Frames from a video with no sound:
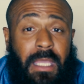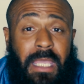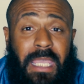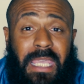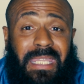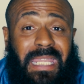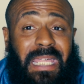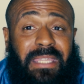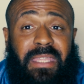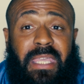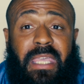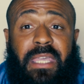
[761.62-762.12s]

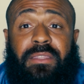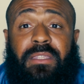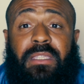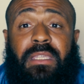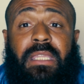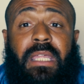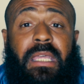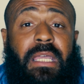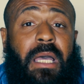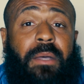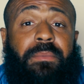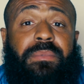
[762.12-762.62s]
And at the end of
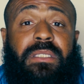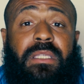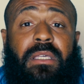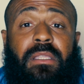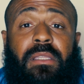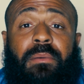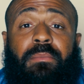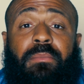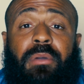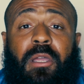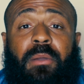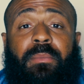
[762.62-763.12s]
the day, I'm still
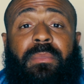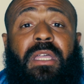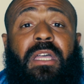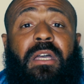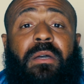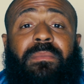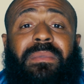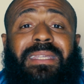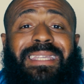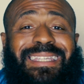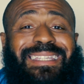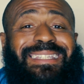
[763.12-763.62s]
a
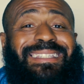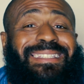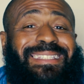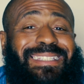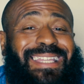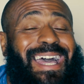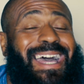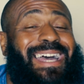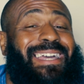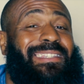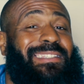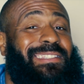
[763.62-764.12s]
Birmingham East
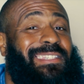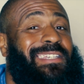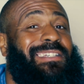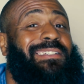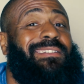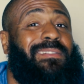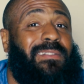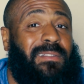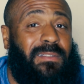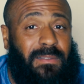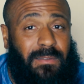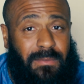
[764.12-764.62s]
Side
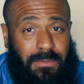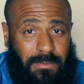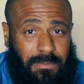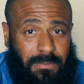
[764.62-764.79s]
nigga.